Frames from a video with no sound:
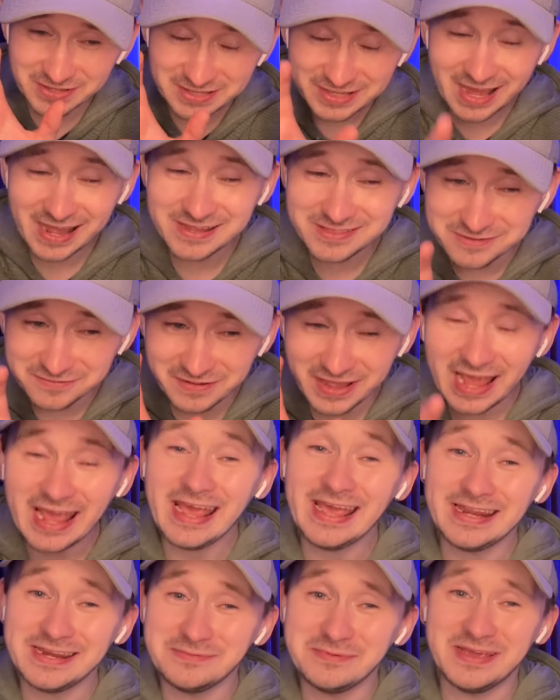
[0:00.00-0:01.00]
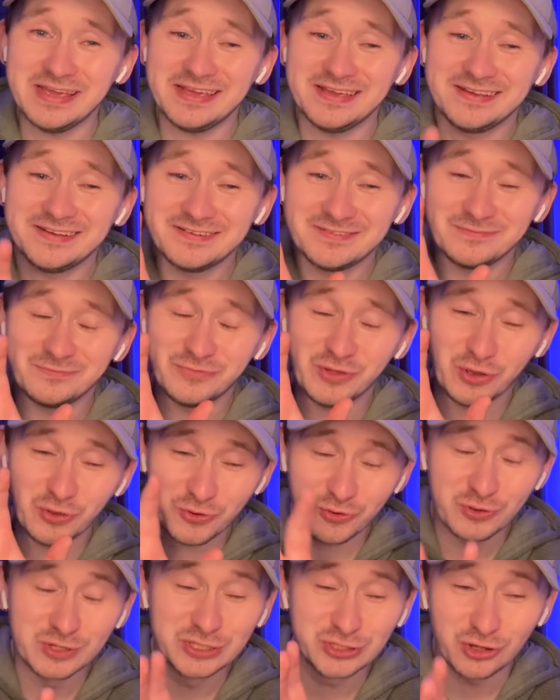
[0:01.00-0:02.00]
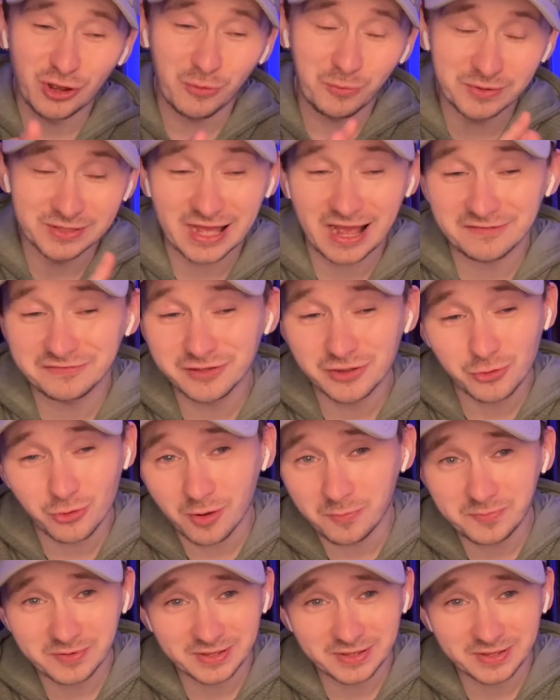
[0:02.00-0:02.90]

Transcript: kind of enemy that Usopp would have to go up